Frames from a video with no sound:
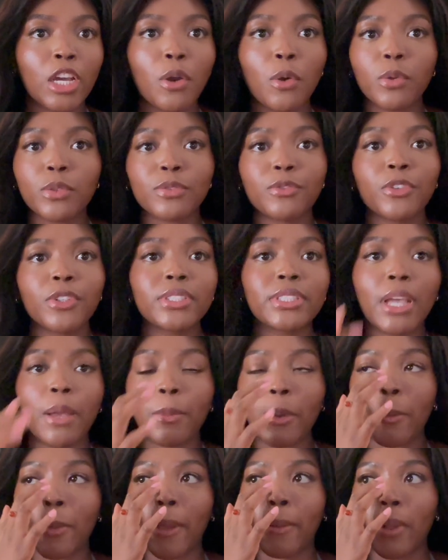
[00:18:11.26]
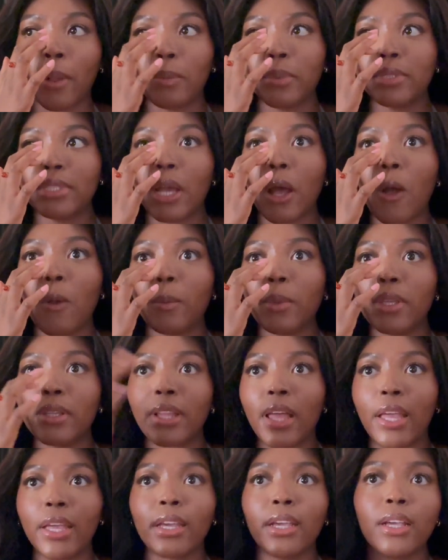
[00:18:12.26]
For example, my mom would tell me
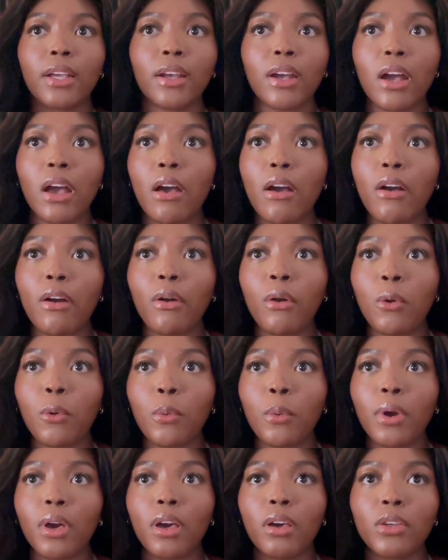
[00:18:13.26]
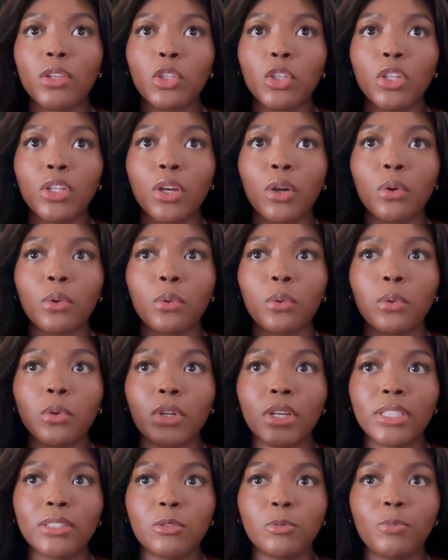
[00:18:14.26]
oh,
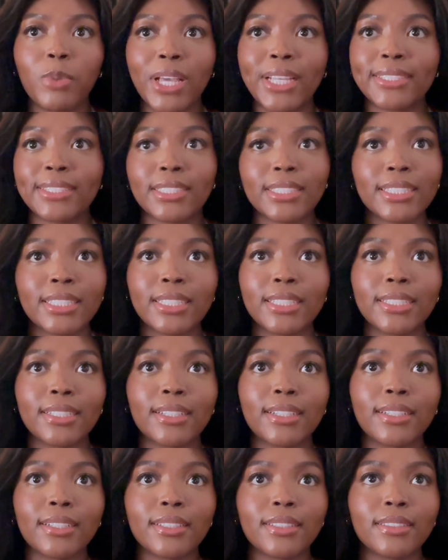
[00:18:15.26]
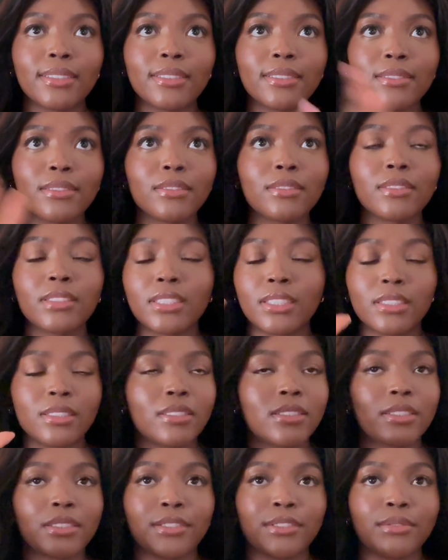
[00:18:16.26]
it's best to, this is
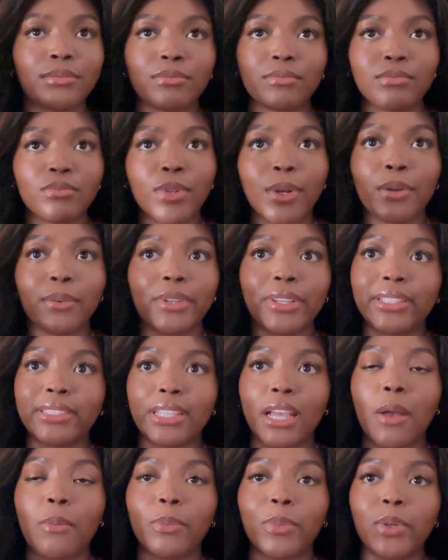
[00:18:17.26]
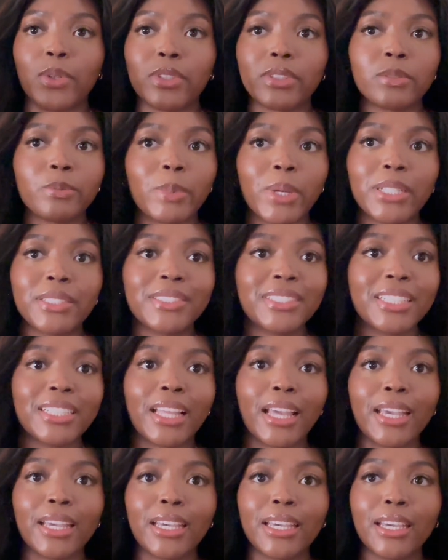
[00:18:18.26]
just a rogue example, it's best
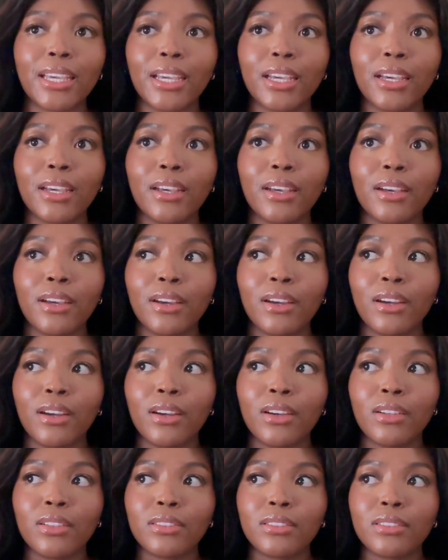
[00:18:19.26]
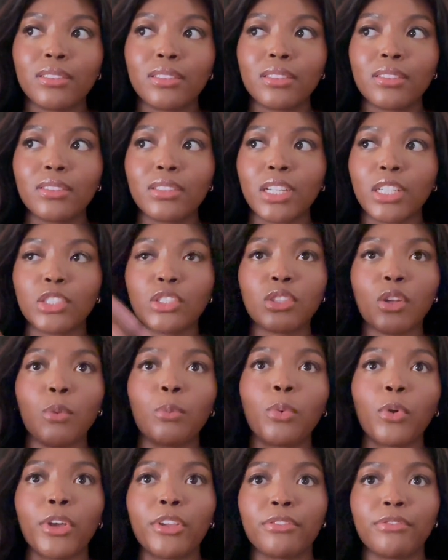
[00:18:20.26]
to there's no
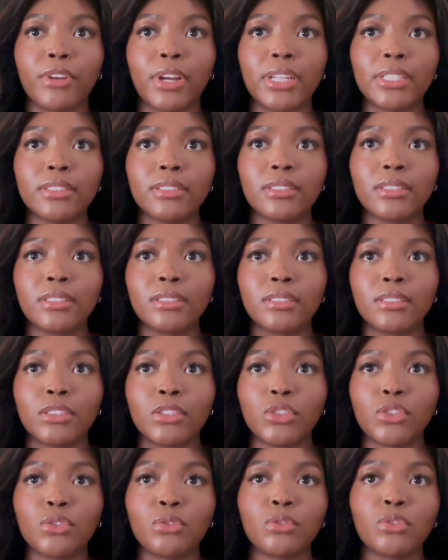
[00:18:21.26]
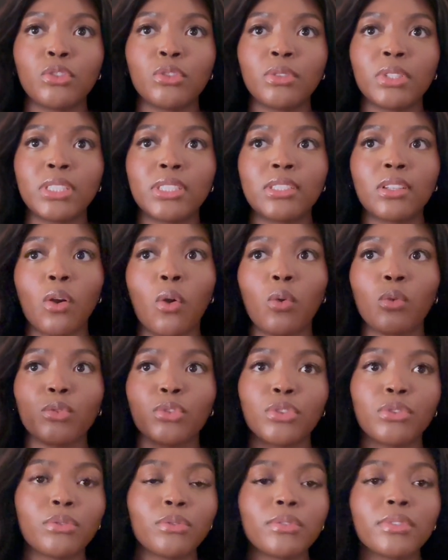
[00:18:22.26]
boyfriends.
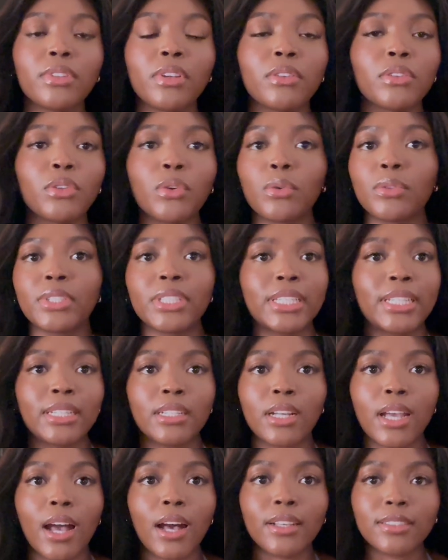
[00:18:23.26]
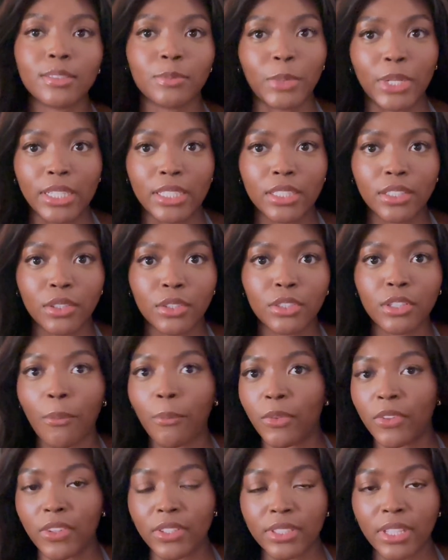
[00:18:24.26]
You only need a husband or
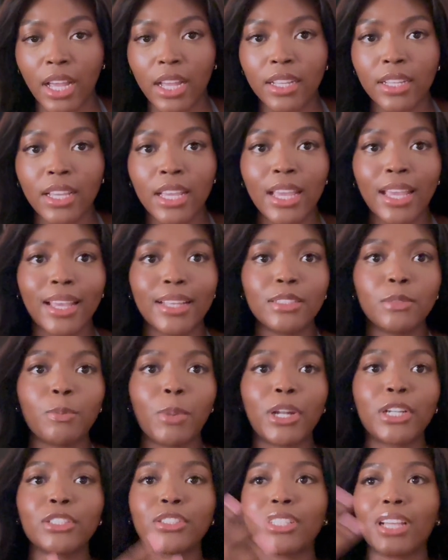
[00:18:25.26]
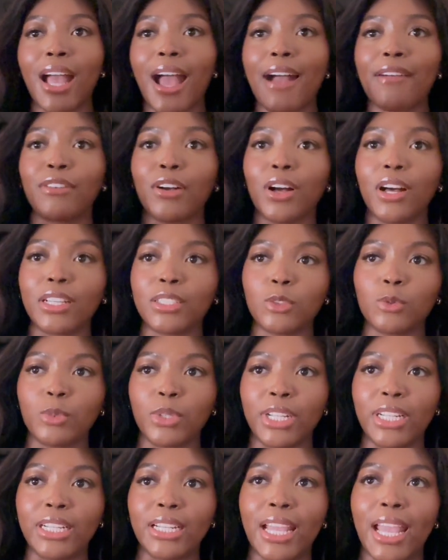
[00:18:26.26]
something like that. It's better to have a
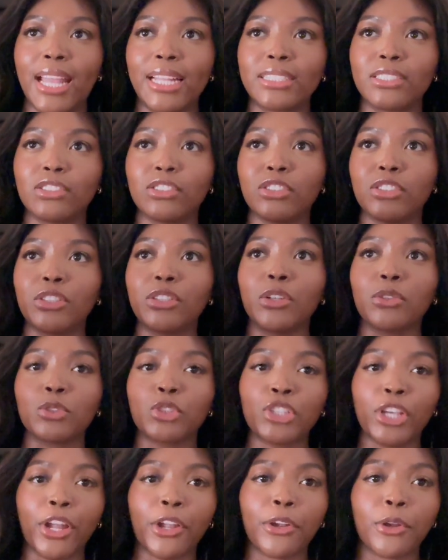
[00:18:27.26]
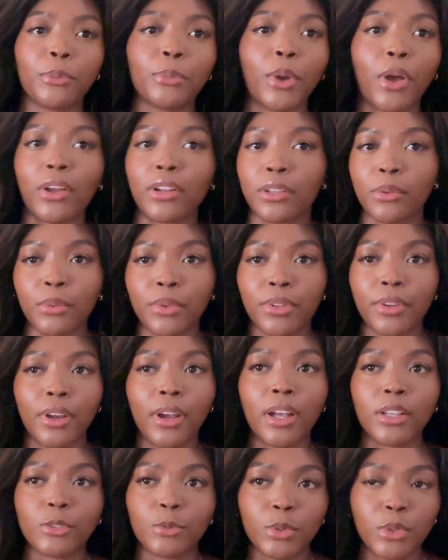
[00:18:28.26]
husband and, share your body with your
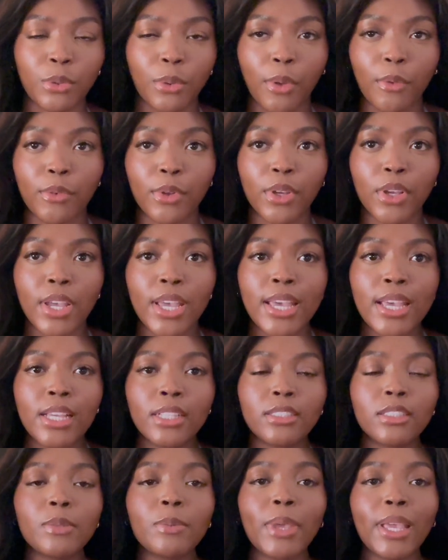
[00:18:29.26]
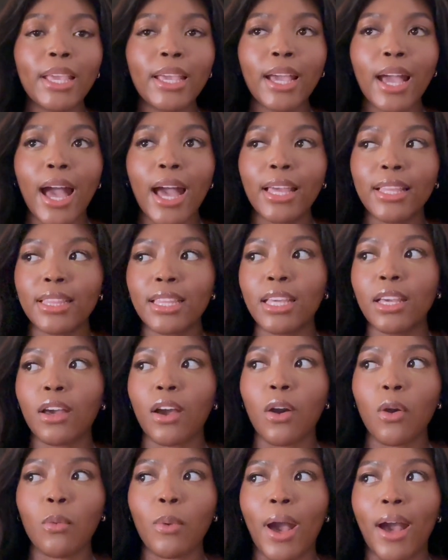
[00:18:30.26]
husband or whatever. To me, I think,
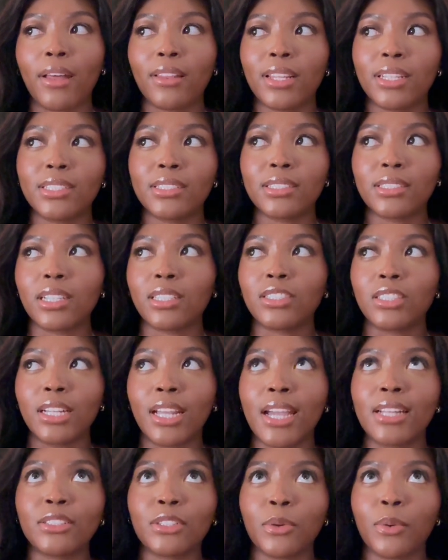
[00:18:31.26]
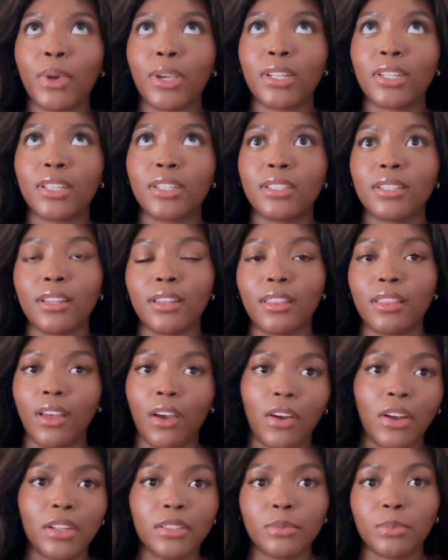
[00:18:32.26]
oh wow, that is such an antiquated
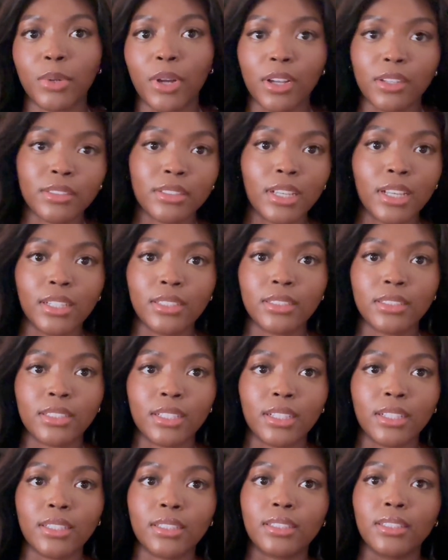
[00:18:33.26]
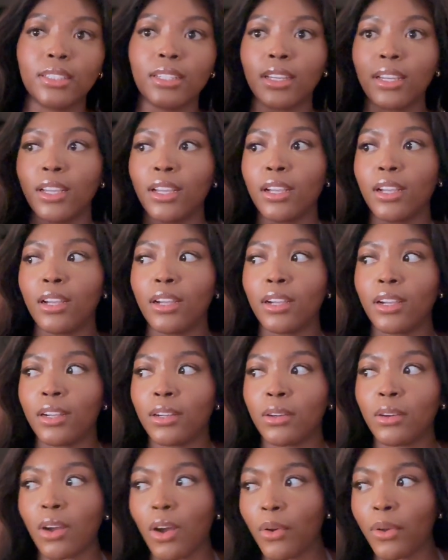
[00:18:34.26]
thought process.
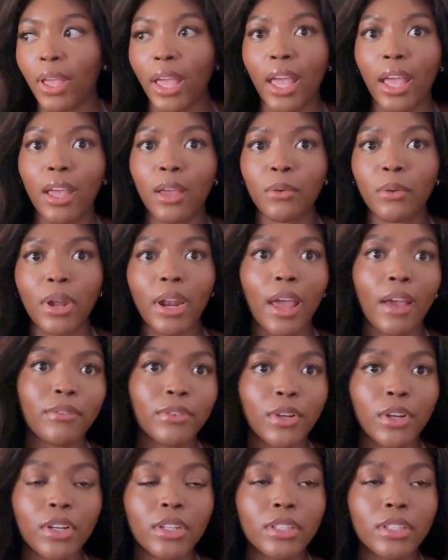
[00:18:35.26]
Okay, whatever.